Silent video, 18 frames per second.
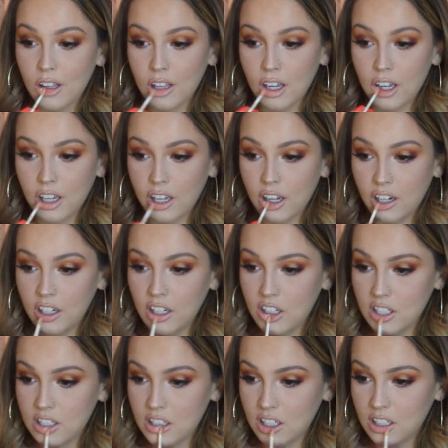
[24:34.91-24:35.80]
I kind of
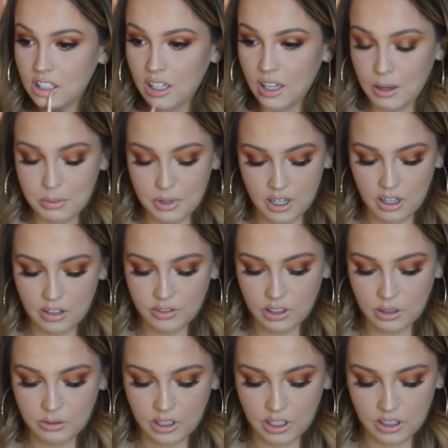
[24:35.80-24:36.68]
just like dab it
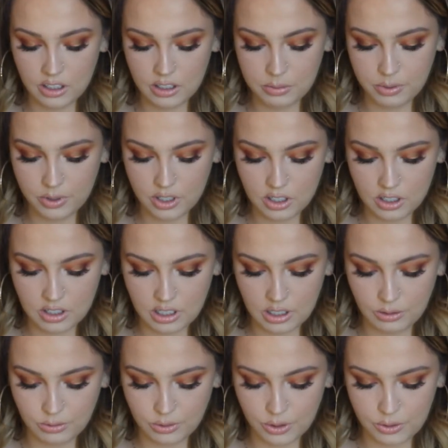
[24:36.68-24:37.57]
everywhere. This brush is
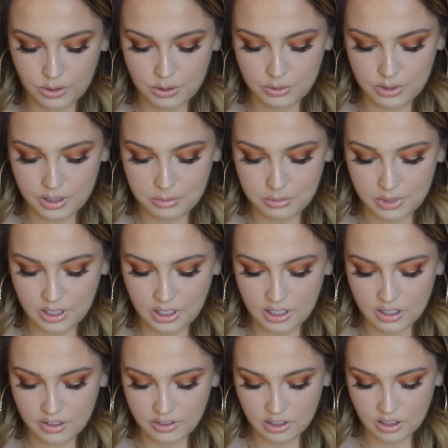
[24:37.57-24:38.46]
like ruined with a million
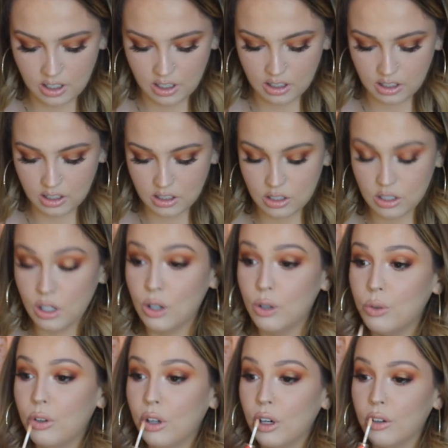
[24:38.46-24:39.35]
different colors, so
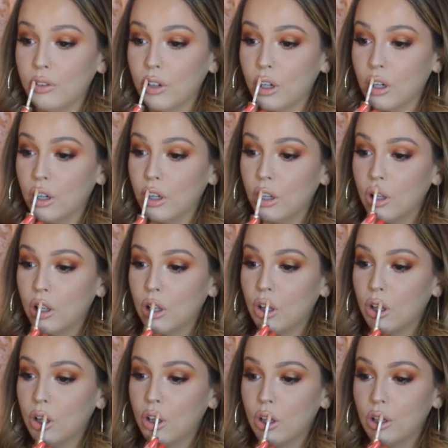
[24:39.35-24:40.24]
whatever.
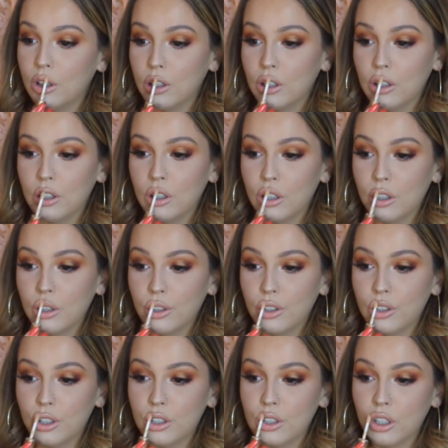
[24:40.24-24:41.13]

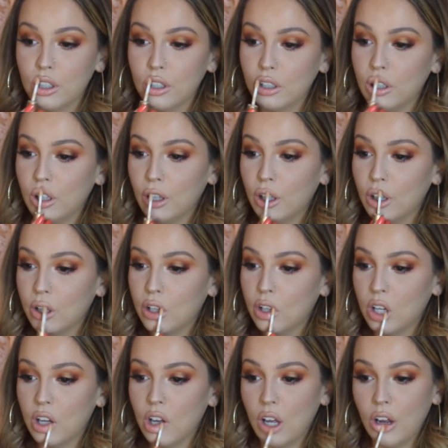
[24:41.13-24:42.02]
Just kind of like
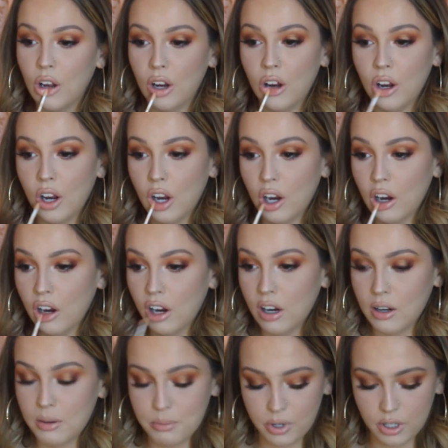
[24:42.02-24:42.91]

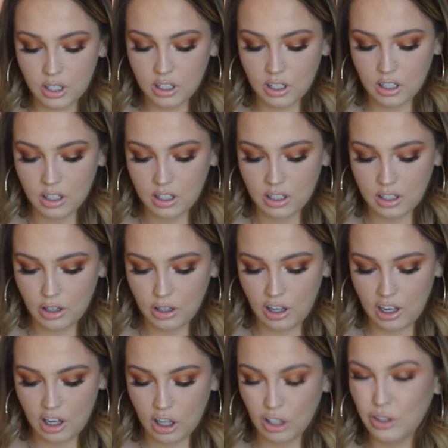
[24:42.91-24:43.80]
put it
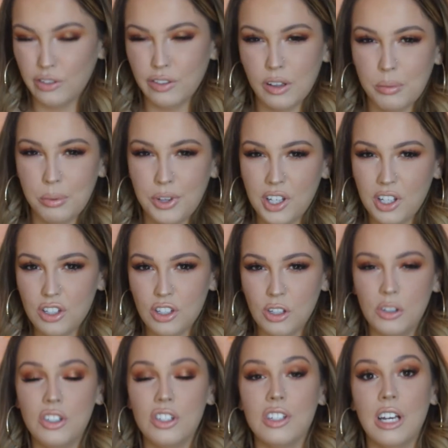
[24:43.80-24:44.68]
all over the place, so
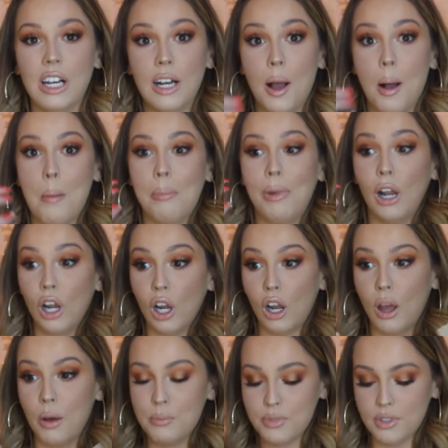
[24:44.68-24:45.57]
it just kind of
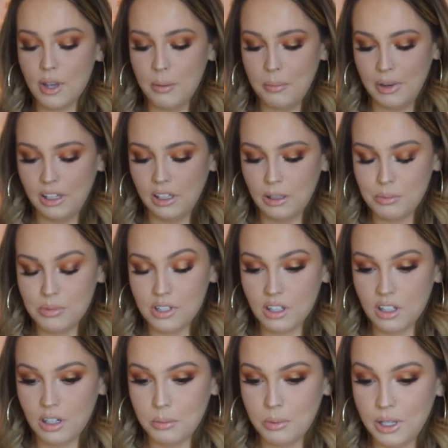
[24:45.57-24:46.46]
plumps up my lips a
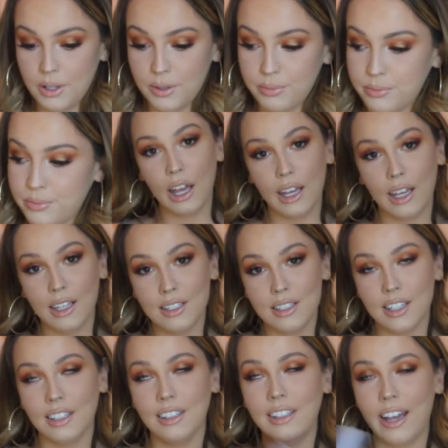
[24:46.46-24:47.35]
little bit. And
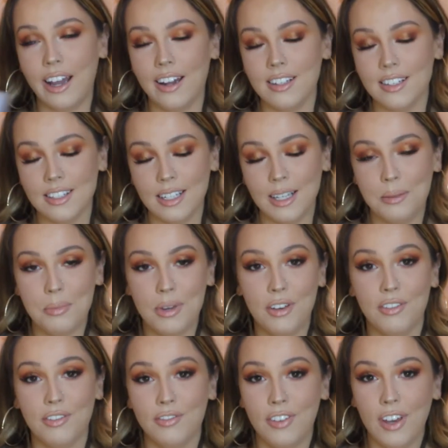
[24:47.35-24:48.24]
lastly, my
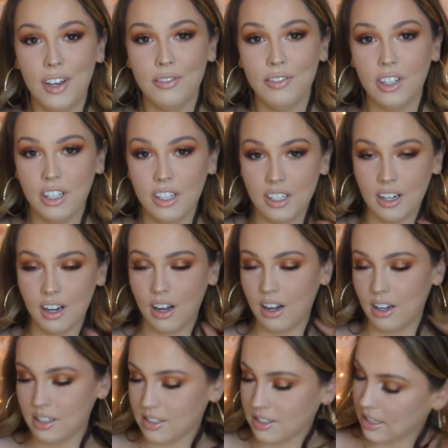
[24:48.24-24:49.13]
favorite
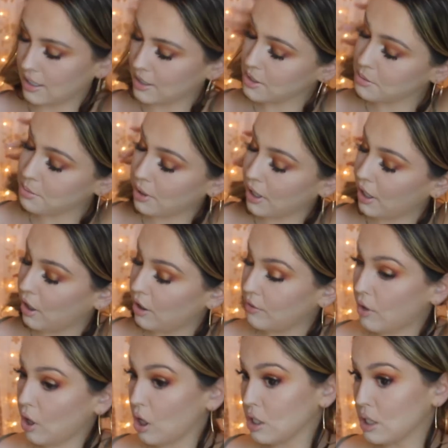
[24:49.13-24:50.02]
setting spray of
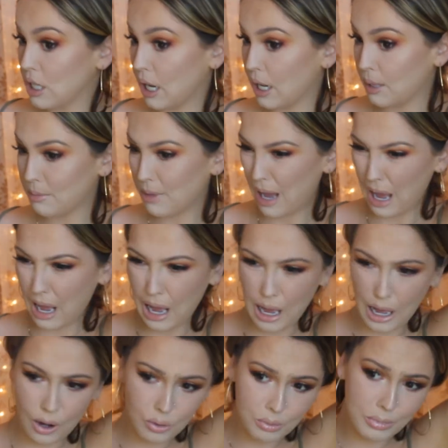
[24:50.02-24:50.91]
all time.
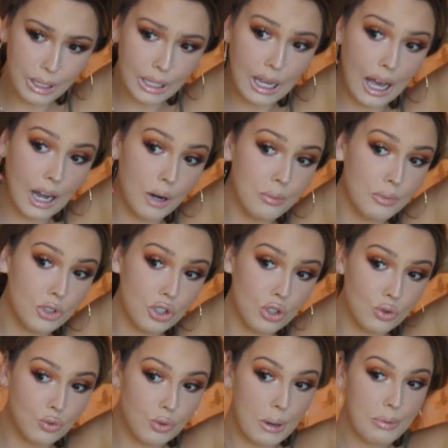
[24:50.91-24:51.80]
Oh my god, I almost
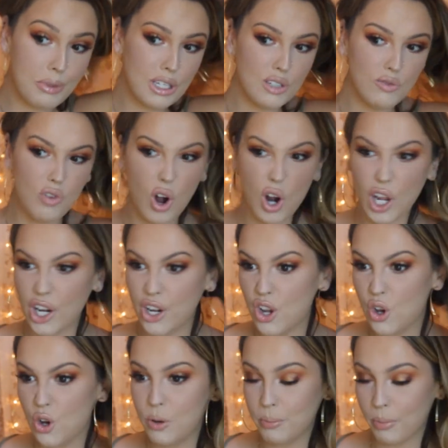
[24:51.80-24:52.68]
just ripped this fucking
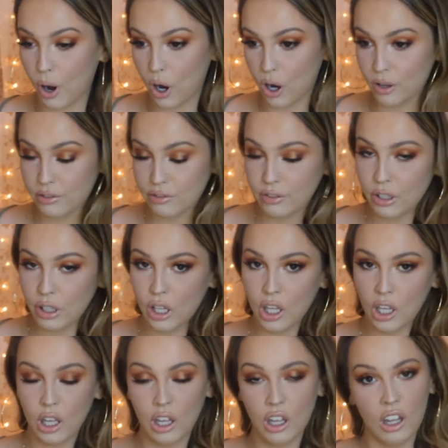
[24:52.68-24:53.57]
hoop off.
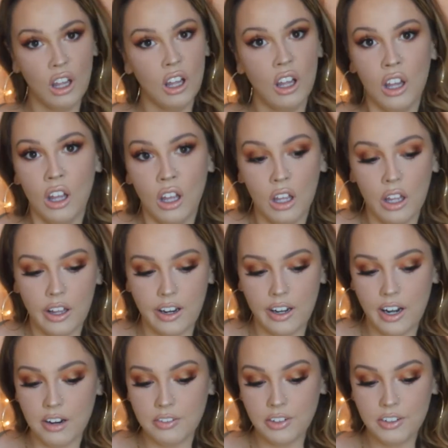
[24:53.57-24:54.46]

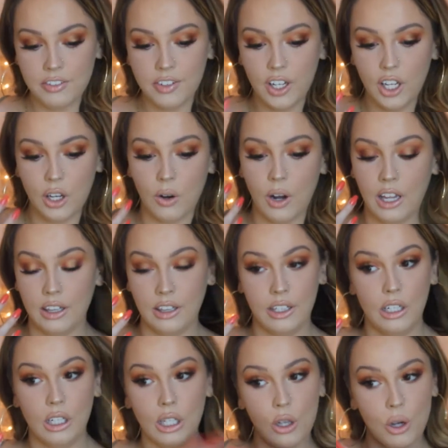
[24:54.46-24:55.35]
In every video, I
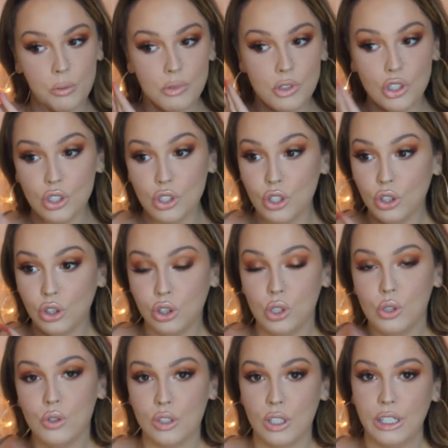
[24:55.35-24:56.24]
literally almost
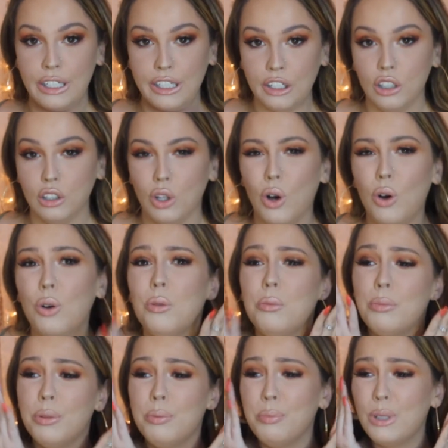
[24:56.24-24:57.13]
lose an
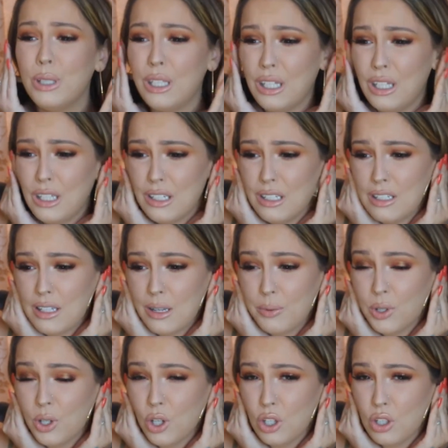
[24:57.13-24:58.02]
earlobe. Please, that
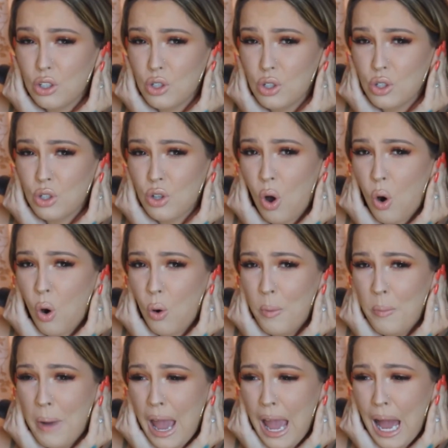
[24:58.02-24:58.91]
would hurt so
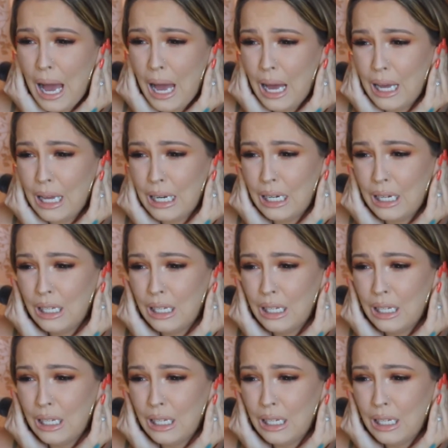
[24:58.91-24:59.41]
bad.